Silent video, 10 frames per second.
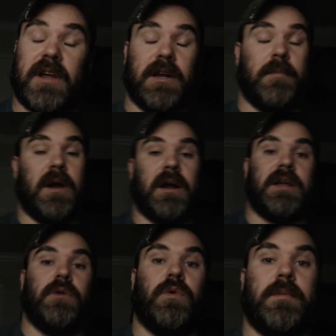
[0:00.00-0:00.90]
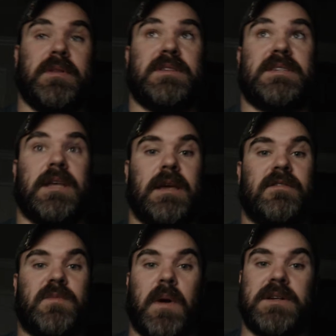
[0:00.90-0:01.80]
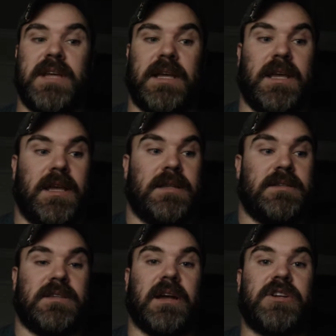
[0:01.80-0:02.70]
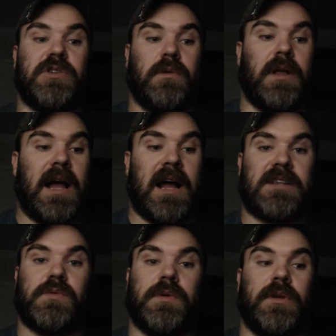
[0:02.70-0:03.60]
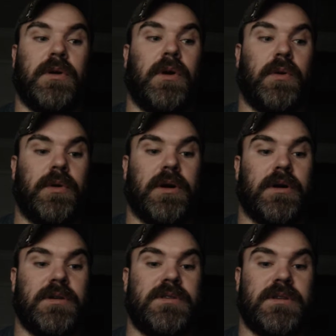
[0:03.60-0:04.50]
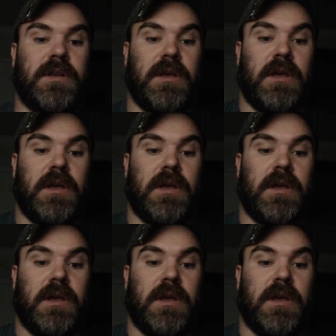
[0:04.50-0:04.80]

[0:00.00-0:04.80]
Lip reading: American women slaves, partaking in sexual acts with their owners